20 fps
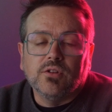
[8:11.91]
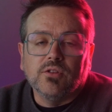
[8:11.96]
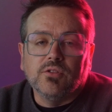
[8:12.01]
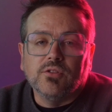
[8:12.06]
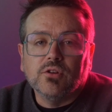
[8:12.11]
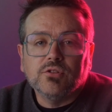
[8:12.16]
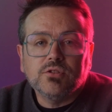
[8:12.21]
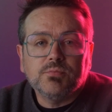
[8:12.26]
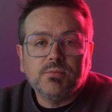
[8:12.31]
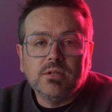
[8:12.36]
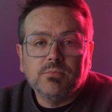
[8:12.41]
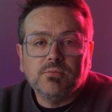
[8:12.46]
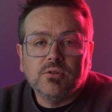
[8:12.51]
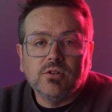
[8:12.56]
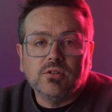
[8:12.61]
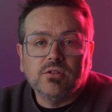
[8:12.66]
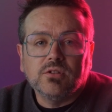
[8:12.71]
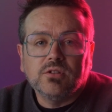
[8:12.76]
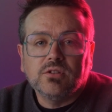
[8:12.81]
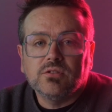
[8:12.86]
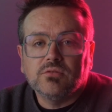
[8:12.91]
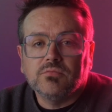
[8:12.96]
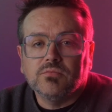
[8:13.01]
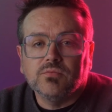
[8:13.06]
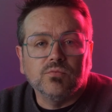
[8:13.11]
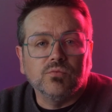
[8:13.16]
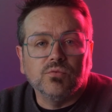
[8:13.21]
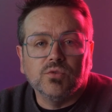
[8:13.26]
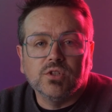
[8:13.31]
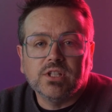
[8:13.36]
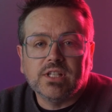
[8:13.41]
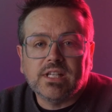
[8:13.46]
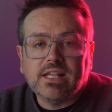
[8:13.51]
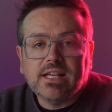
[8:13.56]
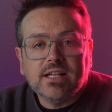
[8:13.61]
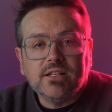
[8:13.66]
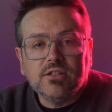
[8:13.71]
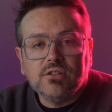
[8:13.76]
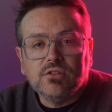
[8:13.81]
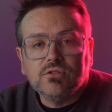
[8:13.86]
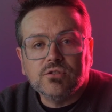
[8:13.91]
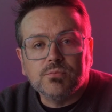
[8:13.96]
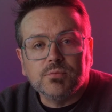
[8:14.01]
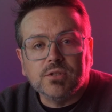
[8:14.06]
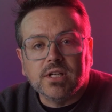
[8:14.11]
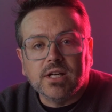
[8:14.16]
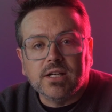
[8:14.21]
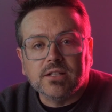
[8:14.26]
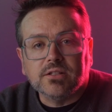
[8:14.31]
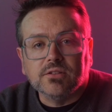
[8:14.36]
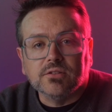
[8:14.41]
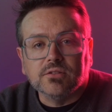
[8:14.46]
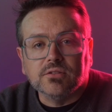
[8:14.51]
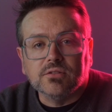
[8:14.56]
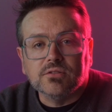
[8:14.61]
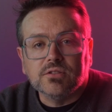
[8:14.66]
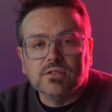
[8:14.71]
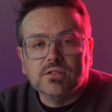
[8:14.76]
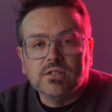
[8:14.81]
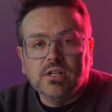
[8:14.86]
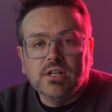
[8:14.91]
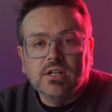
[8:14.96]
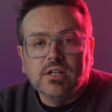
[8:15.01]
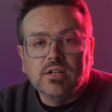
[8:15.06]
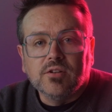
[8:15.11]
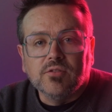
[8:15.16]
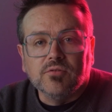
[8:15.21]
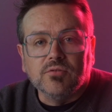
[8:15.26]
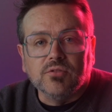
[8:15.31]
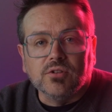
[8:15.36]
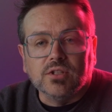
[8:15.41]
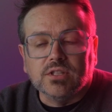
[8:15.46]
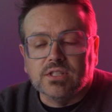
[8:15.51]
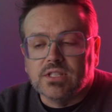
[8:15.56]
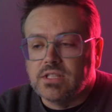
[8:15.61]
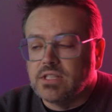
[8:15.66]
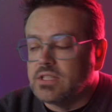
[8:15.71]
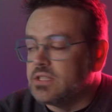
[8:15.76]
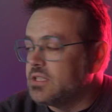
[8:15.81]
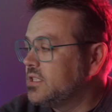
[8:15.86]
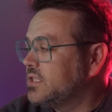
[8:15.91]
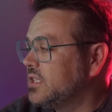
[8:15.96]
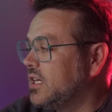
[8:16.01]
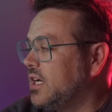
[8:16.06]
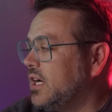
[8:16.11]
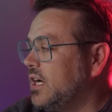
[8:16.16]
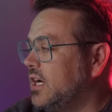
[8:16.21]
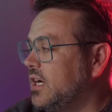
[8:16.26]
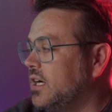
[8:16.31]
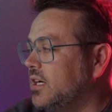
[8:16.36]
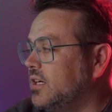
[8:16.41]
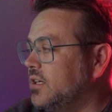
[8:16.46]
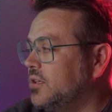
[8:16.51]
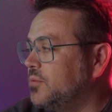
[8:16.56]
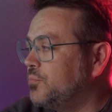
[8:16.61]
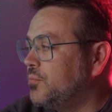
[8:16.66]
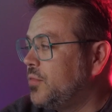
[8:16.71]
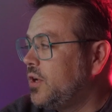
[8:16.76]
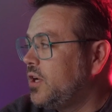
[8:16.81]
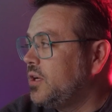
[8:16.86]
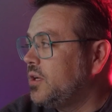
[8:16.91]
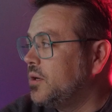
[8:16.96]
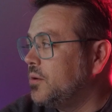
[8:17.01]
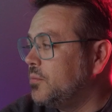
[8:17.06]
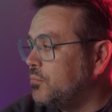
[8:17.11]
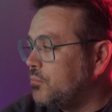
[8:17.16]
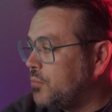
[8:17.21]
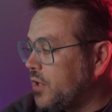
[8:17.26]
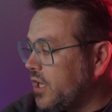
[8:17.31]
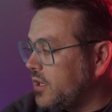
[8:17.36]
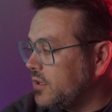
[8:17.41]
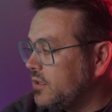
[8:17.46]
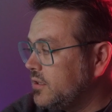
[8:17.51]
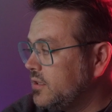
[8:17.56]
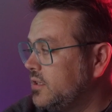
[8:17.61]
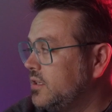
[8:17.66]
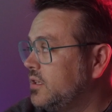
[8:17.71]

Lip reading: Those people really can't use binoculars, for instance. But